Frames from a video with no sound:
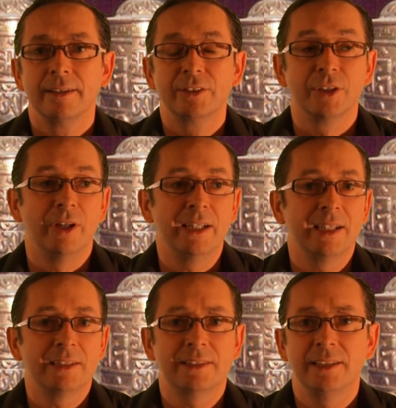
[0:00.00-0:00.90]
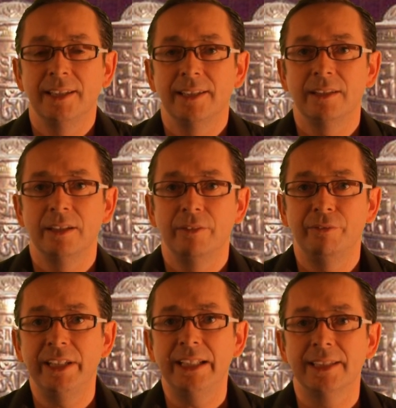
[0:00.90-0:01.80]
So I guess the
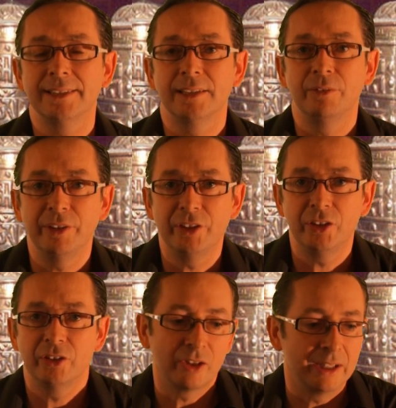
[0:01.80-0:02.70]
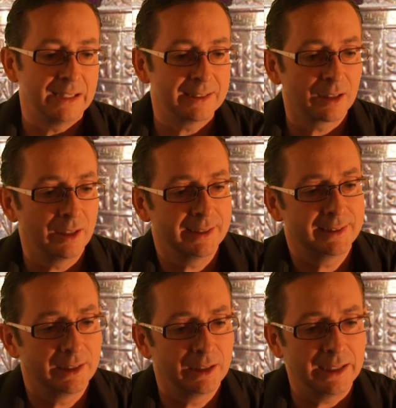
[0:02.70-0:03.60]
vegans and the vegans and these
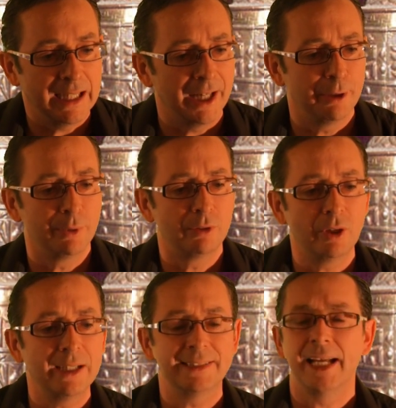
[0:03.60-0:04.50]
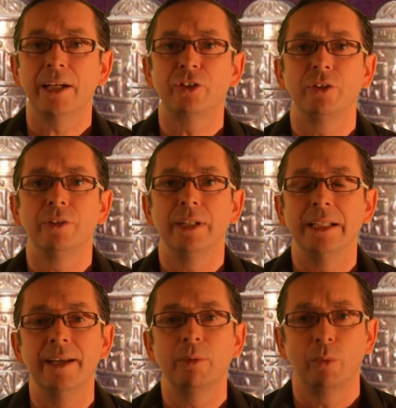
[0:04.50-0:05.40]
guys in the Animal Rights
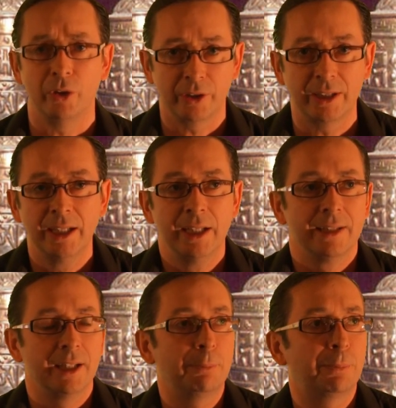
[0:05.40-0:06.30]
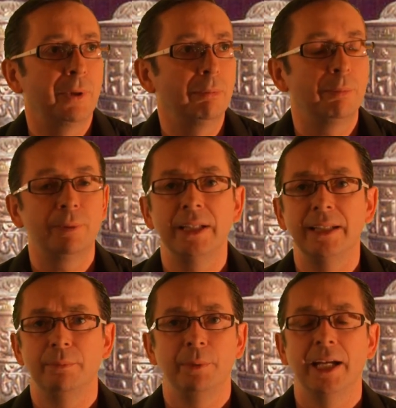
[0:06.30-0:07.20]
Action Network, they'd
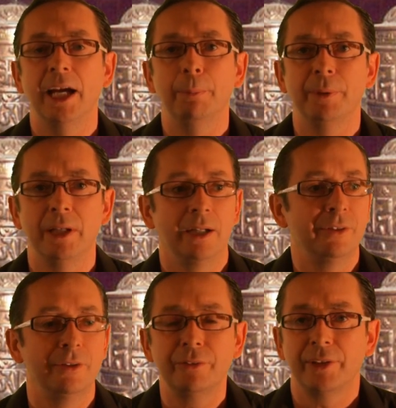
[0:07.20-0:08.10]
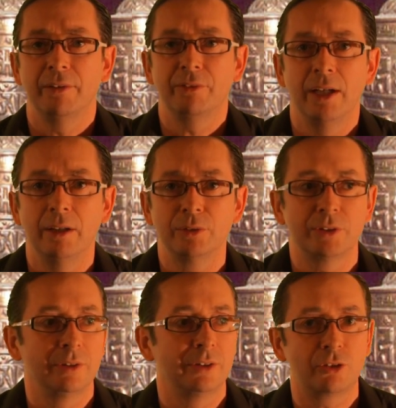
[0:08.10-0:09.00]
probably be happy, I don't know, to have the
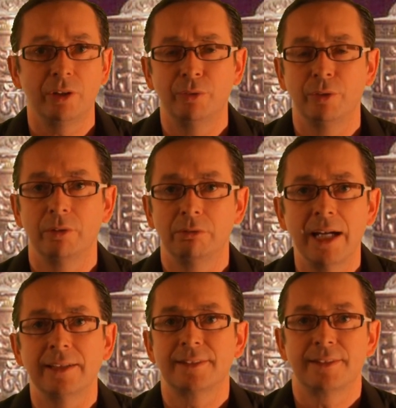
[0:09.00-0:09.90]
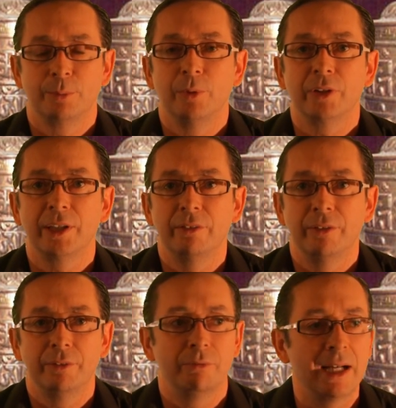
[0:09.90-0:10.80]
house on the street full of rats walking
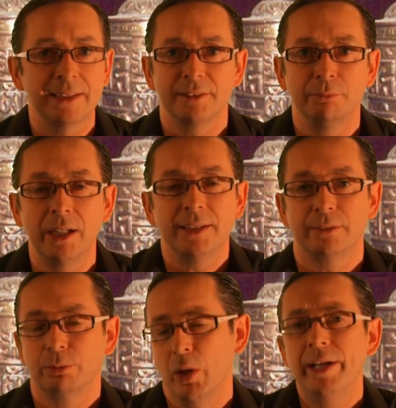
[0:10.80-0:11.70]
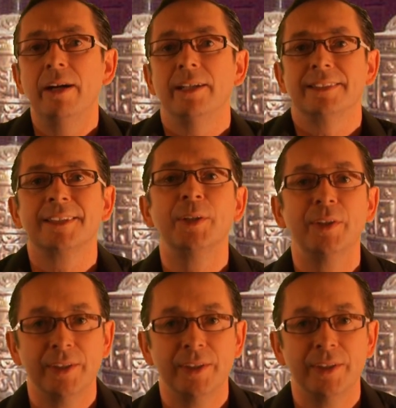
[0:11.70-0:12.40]
around, and rats and mice. Why not?